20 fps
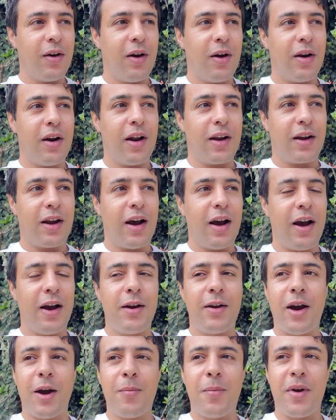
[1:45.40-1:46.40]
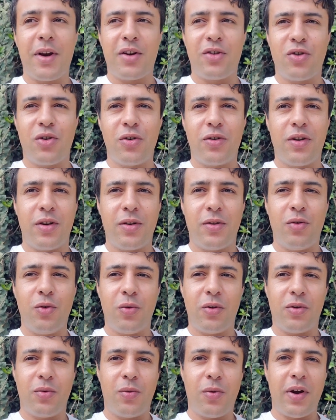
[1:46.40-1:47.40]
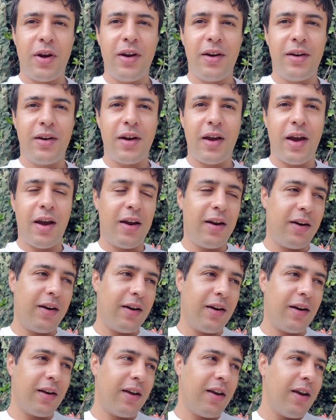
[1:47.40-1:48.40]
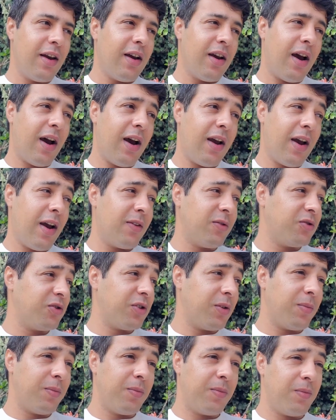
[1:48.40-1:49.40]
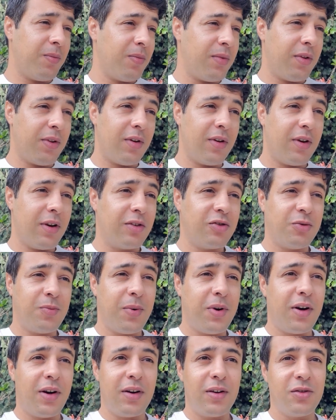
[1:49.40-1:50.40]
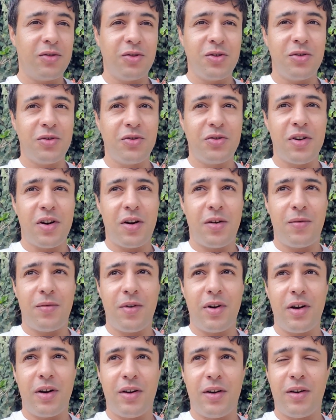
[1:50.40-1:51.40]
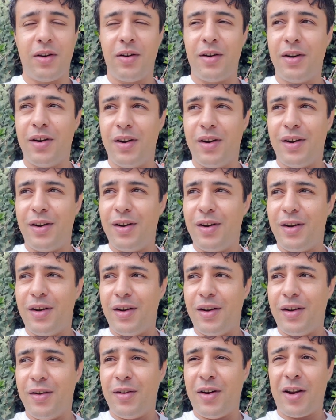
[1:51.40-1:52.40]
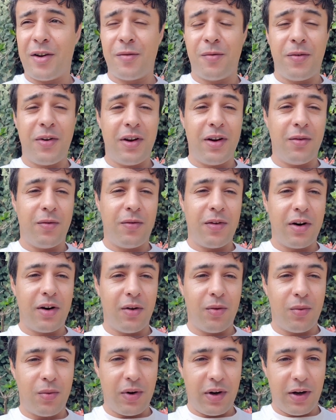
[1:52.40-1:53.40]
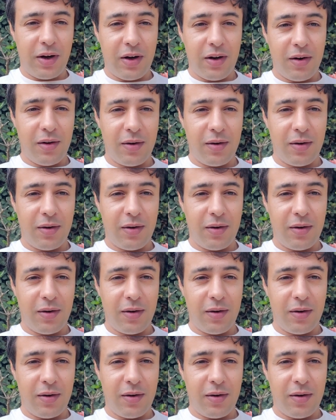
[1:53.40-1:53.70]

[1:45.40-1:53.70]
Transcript: Like I, I make sure to do it right, and I have some experiences that are very, like, feel very real.